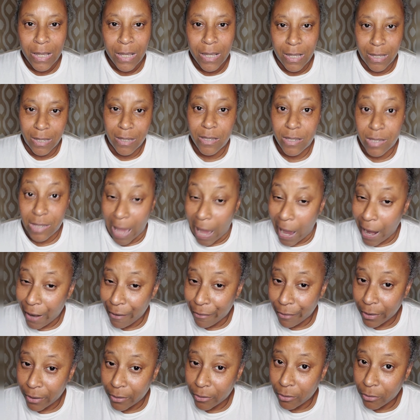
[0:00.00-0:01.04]
It's
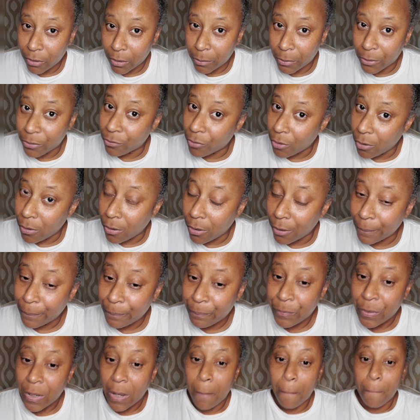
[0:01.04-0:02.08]
tiring, don't get me wrong,
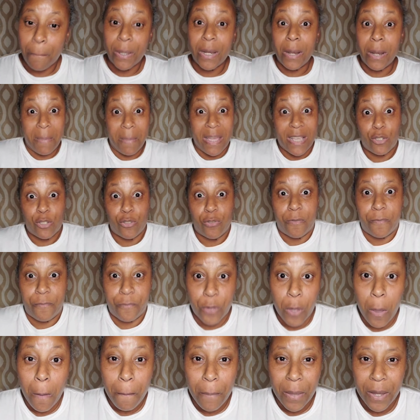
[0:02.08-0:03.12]
but it makes you
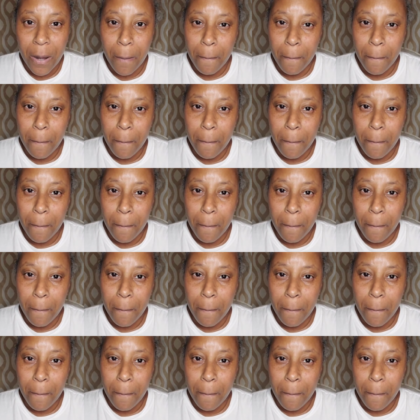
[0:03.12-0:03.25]
feel better.